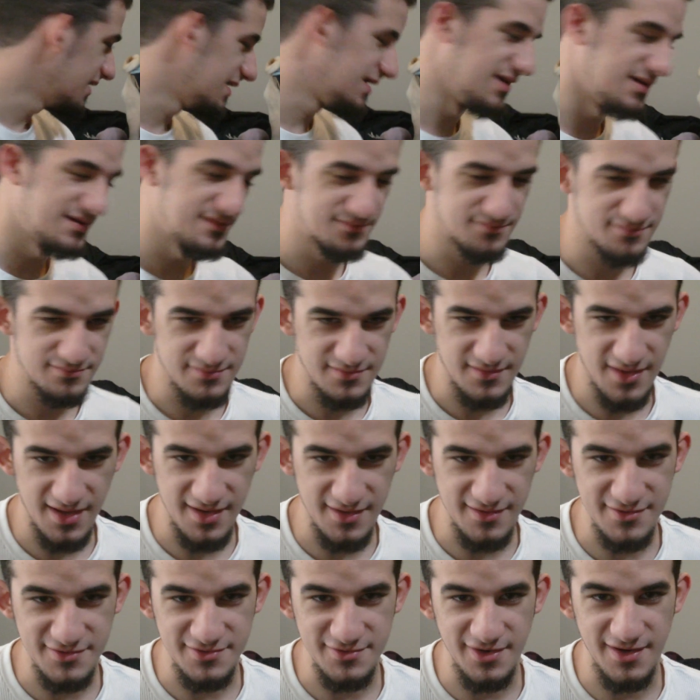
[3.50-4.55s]
Um,
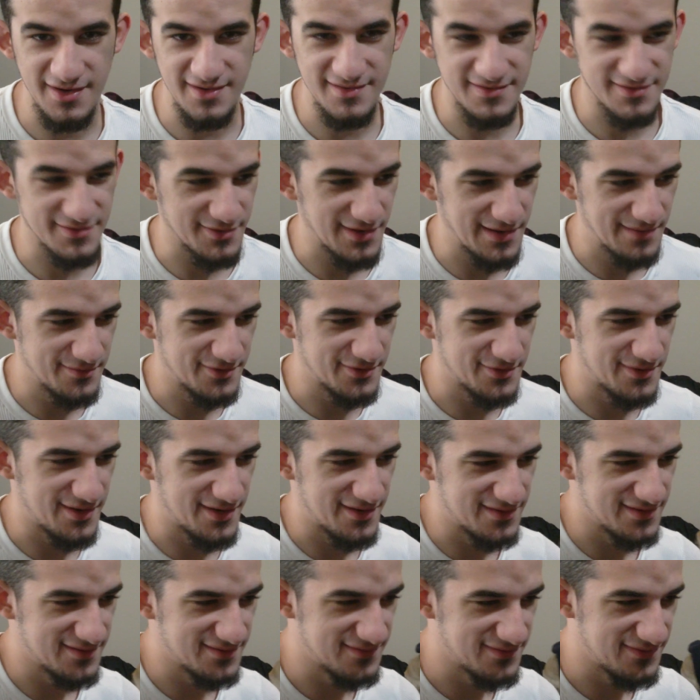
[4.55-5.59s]
kind of trying to scramble
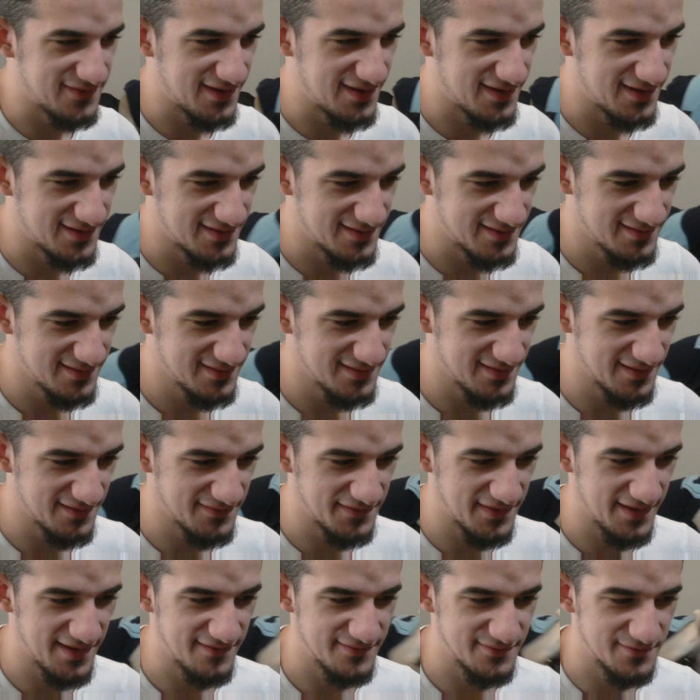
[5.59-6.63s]
around and find
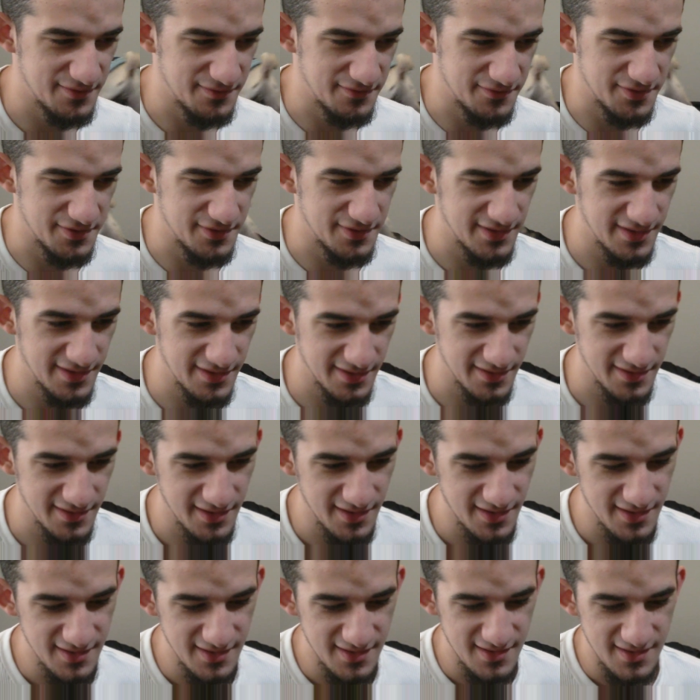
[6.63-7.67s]
stuff I haven't reviewed here,
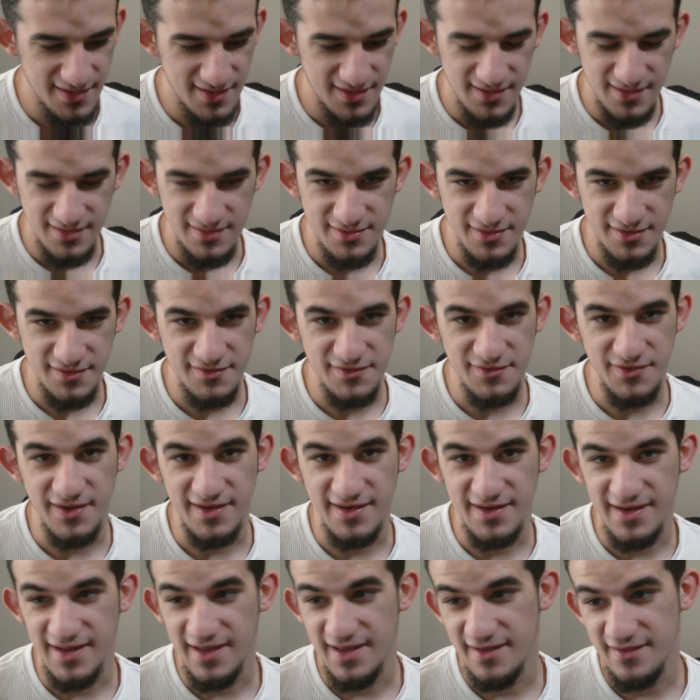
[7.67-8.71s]
just so I
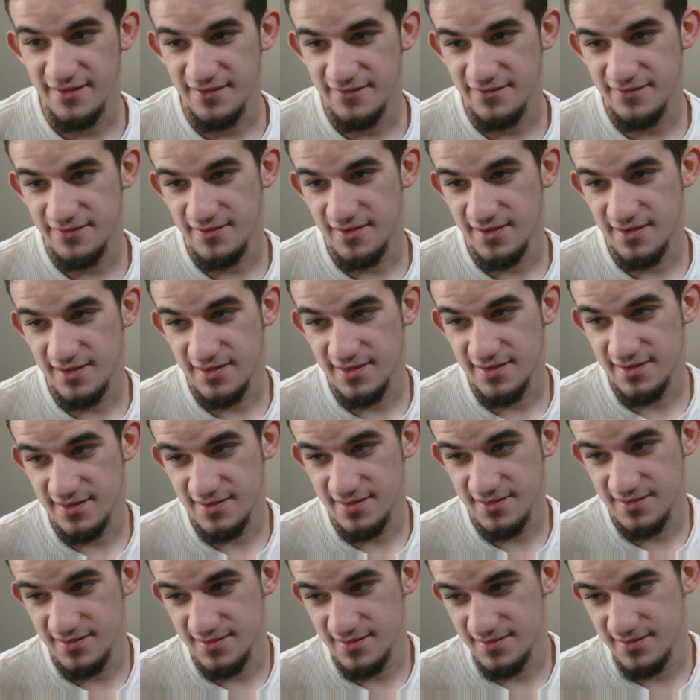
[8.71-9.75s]
can have
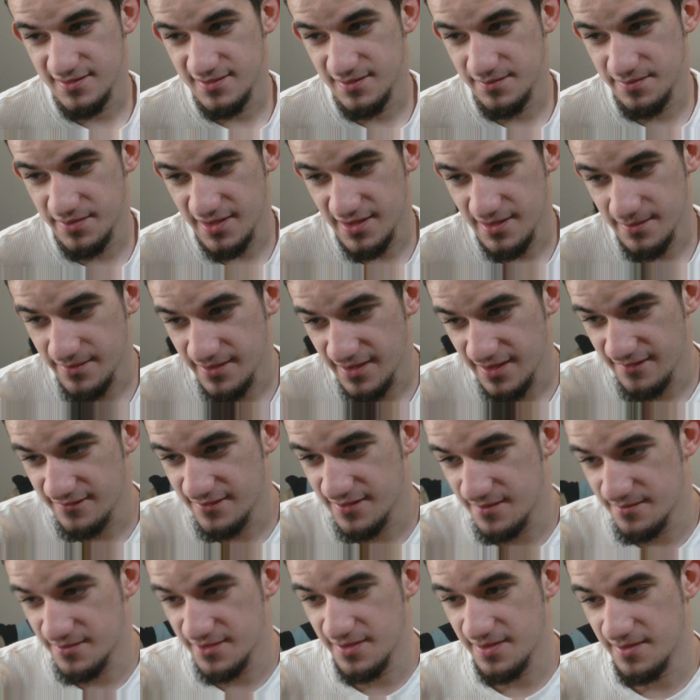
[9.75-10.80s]
uh, the pickup I
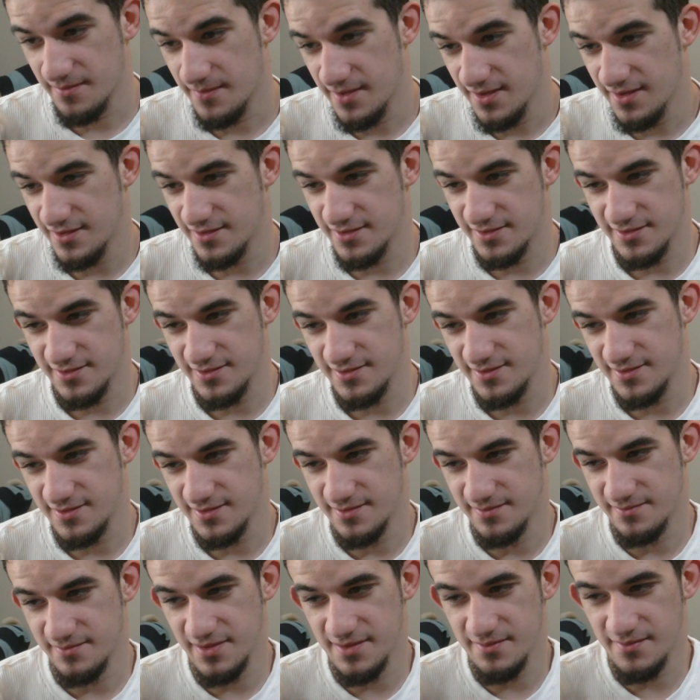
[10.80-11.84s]
have coming in the mail
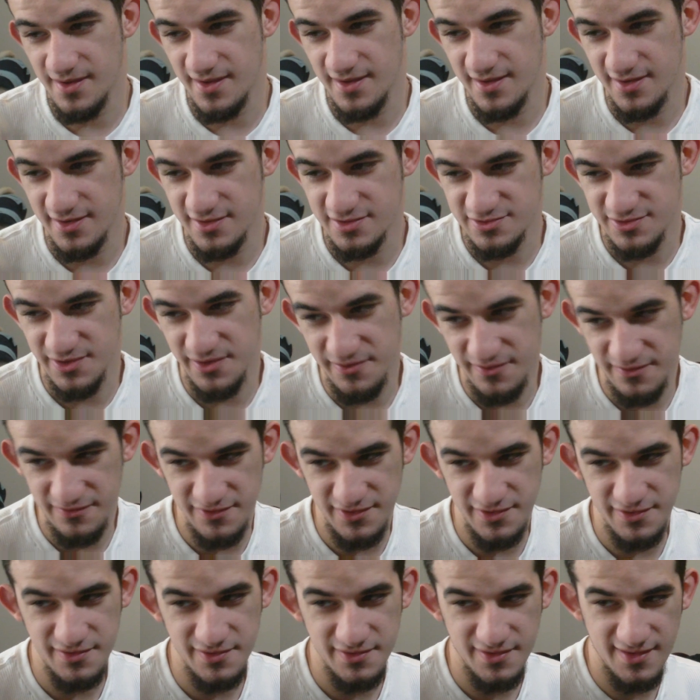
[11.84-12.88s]
be my 100th
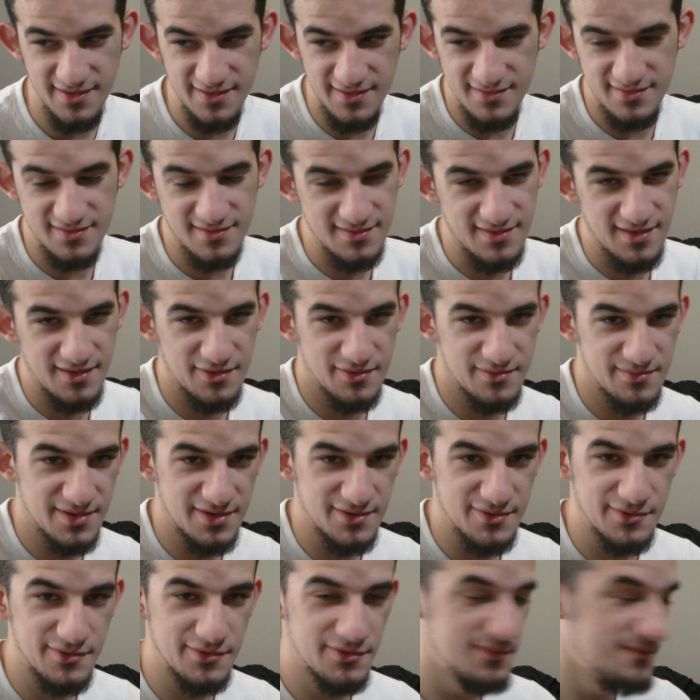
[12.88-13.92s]
review, because that would
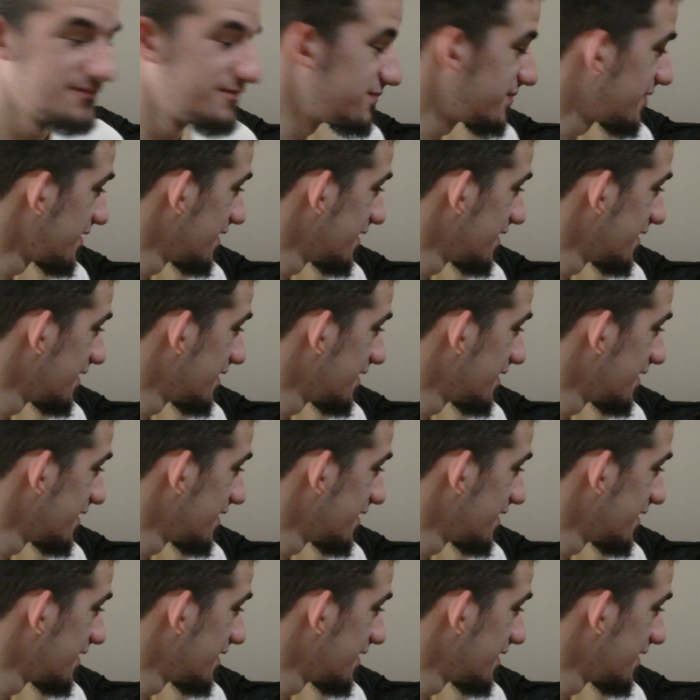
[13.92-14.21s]
be cool.